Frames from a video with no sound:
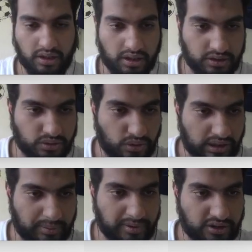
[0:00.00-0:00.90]
So
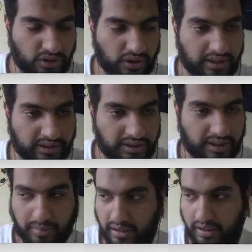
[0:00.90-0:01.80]
let me just draw another
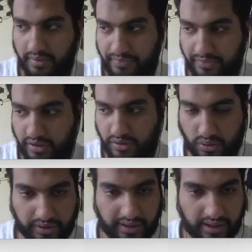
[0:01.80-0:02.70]
table. So
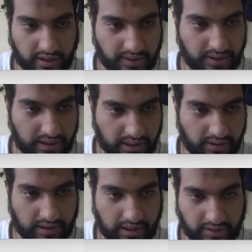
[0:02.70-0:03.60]
here I
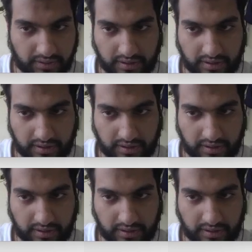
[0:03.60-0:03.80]
will have